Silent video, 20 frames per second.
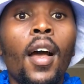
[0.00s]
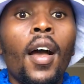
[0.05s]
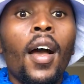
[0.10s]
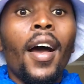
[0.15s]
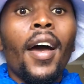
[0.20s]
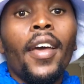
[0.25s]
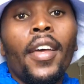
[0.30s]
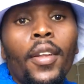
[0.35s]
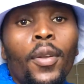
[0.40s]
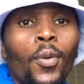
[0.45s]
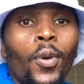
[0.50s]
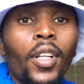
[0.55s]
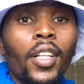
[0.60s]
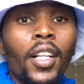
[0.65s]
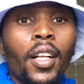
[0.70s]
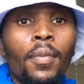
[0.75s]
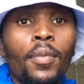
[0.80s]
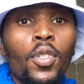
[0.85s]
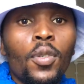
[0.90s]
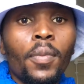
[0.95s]
Hi and
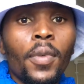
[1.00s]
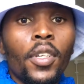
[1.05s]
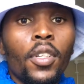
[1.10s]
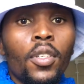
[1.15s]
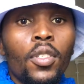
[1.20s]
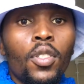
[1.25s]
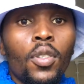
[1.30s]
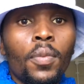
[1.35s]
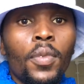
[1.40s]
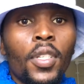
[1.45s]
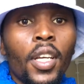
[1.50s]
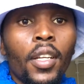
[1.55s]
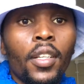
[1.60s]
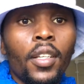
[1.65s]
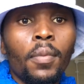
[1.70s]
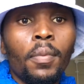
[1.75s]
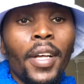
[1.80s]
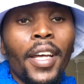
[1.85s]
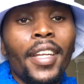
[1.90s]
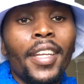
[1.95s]
welcome to my YouTube channel.
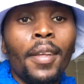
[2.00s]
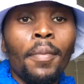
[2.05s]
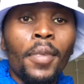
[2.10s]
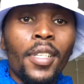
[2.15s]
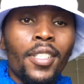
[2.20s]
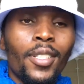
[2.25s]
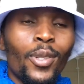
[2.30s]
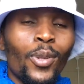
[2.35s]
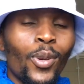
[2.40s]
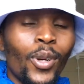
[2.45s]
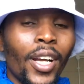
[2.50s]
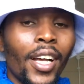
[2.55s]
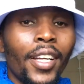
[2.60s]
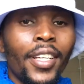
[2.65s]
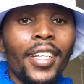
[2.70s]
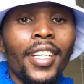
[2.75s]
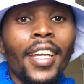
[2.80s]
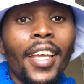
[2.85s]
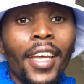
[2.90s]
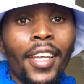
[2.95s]
My name is
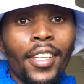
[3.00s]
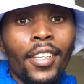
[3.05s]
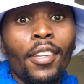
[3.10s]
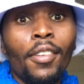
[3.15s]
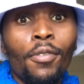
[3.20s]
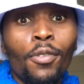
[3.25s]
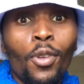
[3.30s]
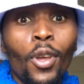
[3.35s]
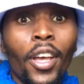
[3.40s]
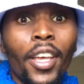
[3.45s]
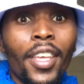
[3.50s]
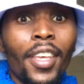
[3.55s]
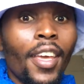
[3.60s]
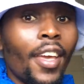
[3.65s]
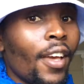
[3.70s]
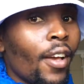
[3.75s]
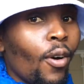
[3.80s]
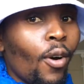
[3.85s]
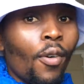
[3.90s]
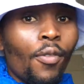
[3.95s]
Lungani, and if you are
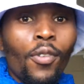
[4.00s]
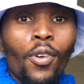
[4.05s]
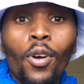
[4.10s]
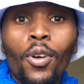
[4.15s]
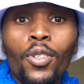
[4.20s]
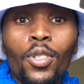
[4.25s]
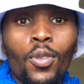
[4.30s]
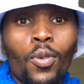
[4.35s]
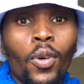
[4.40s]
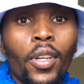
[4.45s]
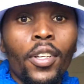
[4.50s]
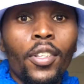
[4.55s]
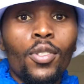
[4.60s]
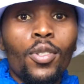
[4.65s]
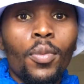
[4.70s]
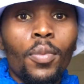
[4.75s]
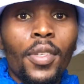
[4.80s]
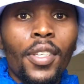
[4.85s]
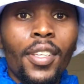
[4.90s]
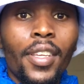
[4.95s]
here, of course you wanted to
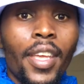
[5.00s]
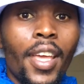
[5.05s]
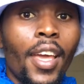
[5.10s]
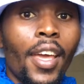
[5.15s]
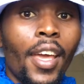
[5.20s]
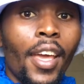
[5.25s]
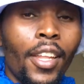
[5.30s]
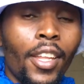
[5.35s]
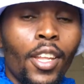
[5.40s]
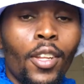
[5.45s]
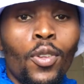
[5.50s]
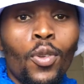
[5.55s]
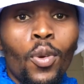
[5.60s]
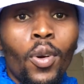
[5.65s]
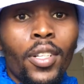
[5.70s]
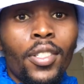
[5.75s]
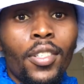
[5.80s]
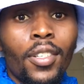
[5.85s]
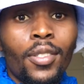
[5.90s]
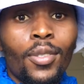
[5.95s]
be here and then you
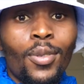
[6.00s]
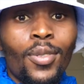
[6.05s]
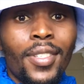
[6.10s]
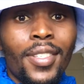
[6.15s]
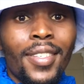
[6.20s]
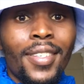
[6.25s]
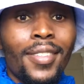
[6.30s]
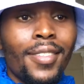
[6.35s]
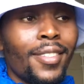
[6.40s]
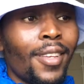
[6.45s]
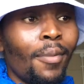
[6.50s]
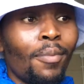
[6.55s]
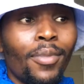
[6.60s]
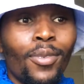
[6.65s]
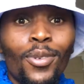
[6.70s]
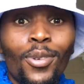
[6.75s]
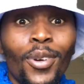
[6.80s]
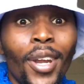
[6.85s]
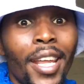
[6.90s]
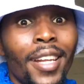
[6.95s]
wanted to see some
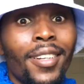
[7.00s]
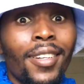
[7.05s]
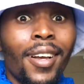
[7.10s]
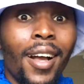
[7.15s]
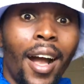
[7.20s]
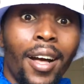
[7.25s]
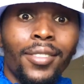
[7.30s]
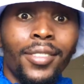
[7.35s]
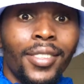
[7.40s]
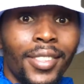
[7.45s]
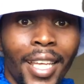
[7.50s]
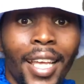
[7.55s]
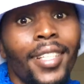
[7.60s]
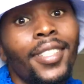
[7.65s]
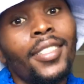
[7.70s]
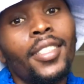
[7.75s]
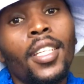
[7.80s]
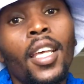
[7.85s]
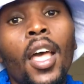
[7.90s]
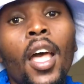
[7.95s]
great
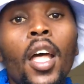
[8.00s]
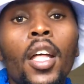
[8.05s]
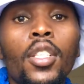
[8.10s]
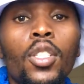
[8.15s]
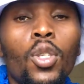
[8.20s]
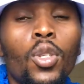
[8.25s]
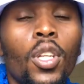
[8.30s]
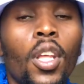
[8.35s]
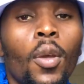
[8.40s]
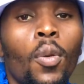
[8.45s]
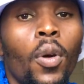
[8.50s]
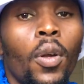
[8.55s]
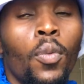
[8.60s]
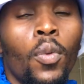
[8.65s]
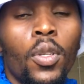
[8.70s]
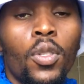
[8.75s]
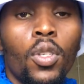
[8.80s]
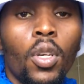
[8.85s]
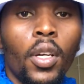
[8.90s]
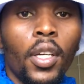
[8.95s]
content. Today what
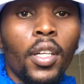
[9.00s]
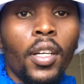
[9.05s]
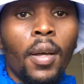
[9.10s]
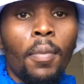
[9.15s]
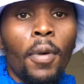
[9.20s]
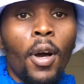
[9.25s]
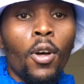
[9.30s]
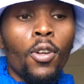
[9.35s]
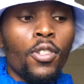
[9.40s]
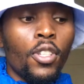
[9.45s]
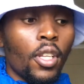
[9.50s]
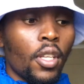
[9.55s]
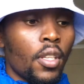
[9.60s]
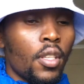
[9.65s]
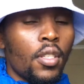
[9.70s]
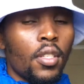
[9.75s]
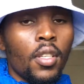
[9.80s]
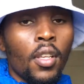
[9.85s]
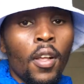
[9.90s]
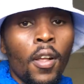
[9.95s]
we're talking about
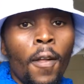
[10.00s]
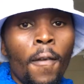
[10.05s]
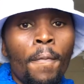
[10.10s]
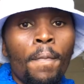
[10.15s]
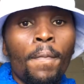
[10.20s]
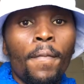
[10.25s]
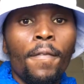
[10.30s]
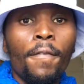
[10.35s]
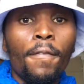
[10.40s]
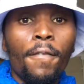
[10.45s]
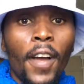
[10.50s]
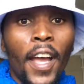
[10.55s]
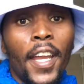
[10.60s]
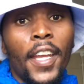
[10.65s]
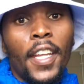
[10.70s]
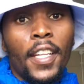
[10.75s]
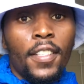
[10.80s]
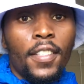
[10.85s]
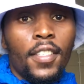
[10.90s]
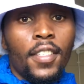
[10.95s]
is
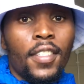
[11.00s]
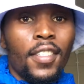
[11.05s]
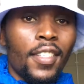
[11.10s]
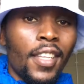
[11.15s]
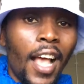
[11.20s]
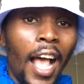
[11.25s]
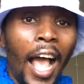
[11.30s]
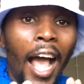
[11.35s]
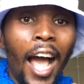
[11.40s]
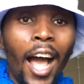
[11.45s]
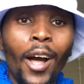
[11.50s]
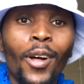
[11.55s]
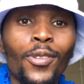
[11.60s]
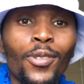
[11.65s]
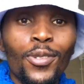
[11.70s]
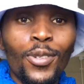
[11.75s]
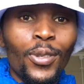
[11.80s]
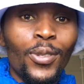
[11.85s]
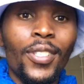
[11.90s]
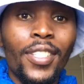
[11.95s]
finance, how
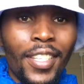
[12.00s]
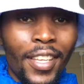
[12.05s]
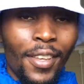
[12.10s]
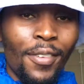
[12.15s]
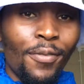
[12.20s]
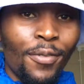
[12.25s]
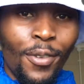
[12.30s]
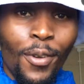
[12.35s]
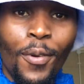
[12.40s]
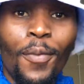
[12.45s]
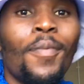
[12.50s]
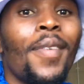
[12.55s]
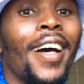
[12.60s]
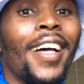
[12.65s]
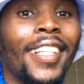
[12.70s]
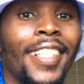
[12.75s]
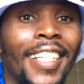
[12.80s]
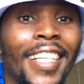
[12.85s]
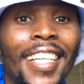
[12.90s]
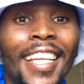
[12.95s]
to save your
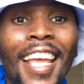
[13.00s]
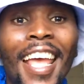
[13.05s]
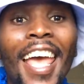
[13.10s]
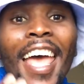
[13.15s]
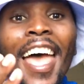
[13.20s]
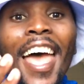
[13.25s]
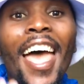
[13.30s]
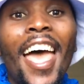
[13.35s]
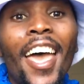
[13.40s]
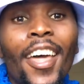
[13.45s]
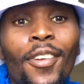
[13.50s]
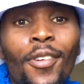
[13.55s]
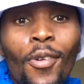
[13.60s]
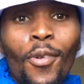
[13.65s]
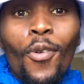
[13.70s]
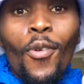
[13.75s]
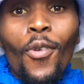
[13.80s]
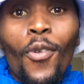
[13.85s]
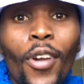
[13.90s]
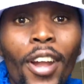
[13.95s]
money at
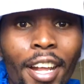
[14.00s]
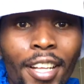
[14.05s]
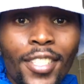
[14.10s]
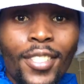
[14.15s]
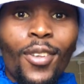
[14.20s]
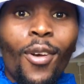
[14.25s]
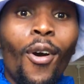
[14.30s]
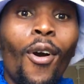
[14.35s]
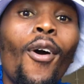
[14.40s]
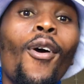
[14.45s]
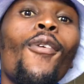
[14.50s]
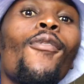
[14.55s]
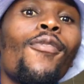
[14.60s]
rest or